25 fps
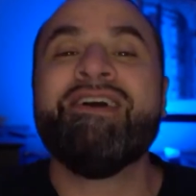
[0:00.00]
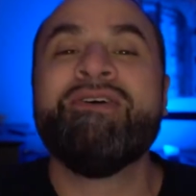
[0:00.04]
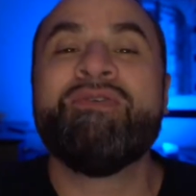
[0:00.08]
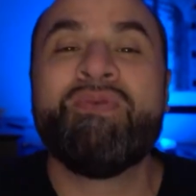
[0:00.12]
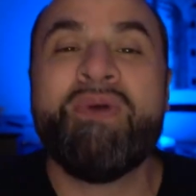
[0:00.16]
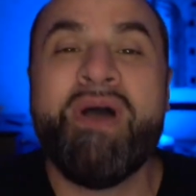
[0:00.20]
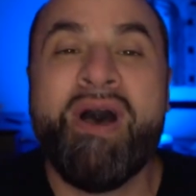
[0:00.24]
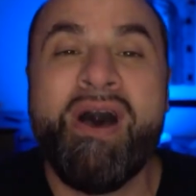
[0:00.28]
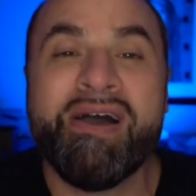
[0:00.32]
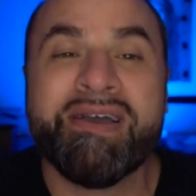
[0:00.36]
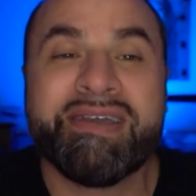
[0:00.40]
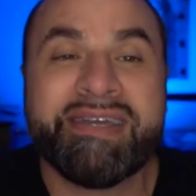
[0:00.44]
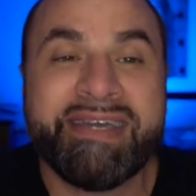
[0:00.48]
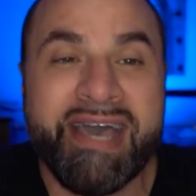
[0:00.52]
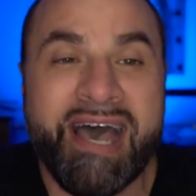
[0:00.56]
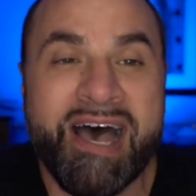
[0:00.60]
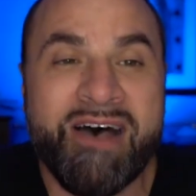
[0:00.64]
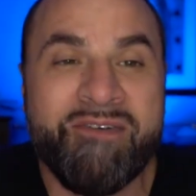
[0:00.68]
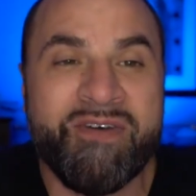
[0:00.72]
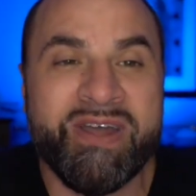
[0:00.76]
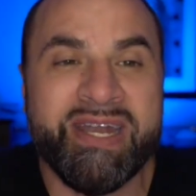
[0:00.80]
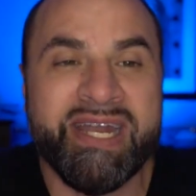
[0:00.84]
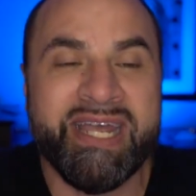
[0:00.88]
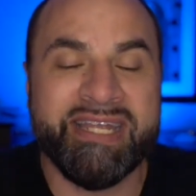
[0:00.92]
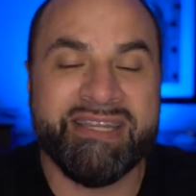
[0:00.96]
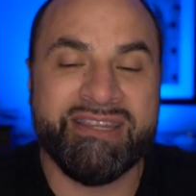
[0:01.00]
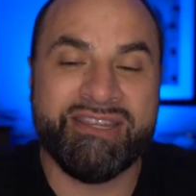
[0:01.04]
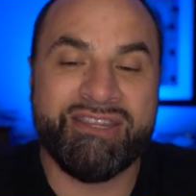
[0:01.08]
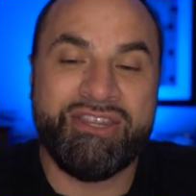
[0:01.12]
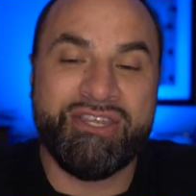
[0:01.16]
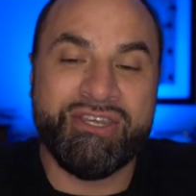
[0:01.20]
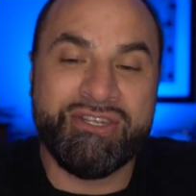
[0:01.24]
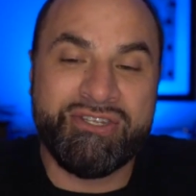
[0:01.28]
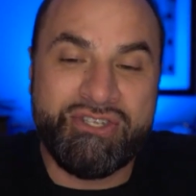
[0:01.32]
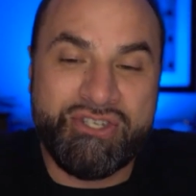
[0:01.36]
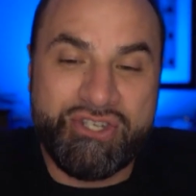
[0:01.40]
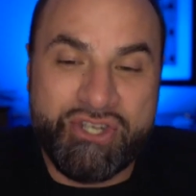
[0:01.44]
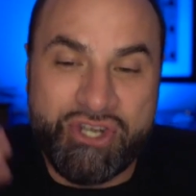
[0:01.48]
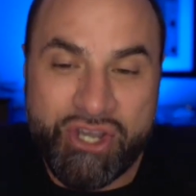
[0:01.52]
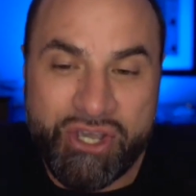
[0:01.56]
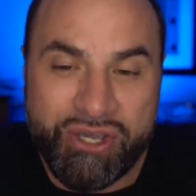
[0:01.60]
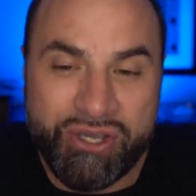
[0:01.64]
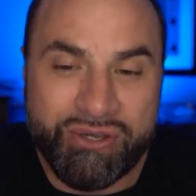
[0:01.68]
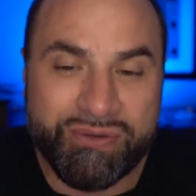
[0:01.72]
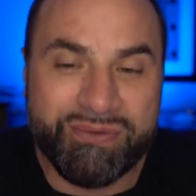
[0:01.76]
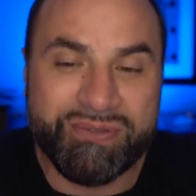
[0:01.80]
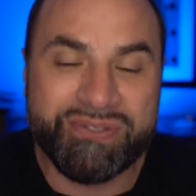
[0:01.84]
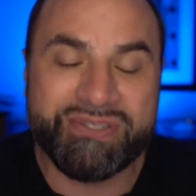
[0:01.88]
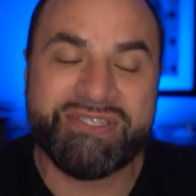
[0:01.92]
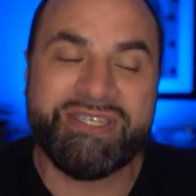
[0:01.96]
the wrong covenant. The
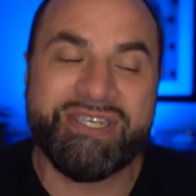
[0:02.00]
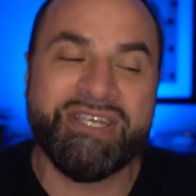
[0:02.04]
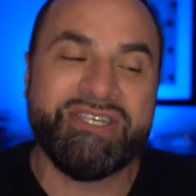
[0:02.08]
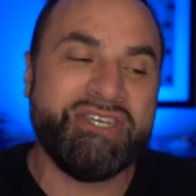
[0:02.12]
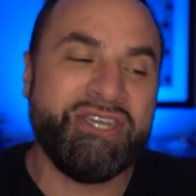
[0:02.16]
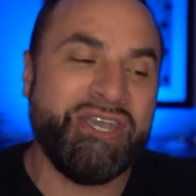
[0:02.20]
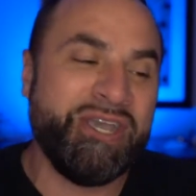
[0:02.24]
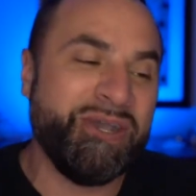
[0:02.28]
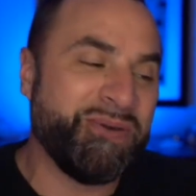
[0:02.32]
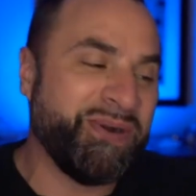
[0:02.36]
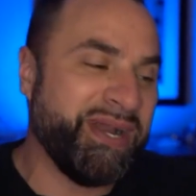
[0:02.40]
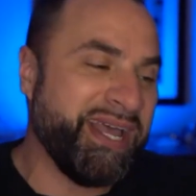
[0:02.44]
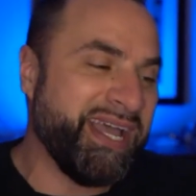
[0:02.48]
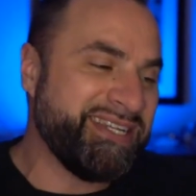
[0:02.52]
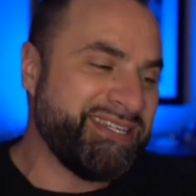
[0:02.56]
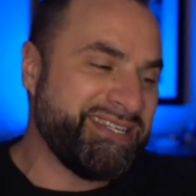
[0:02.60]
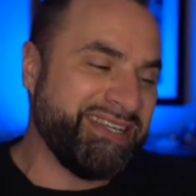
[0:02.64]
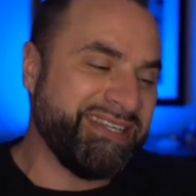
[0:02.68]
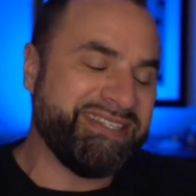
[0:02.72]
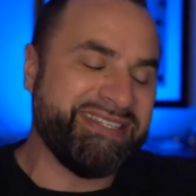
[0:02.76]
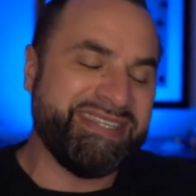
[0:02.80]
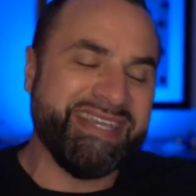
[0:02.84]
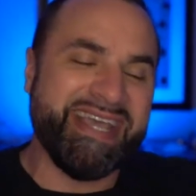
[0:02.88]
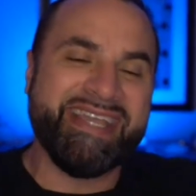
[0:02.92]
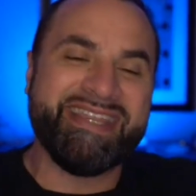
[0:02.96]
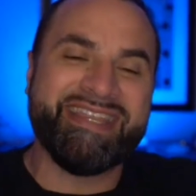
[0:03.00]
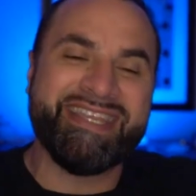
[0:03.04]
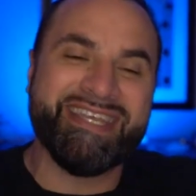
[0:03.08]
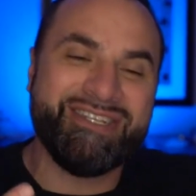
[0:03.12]
Jews, did you hear what I just said?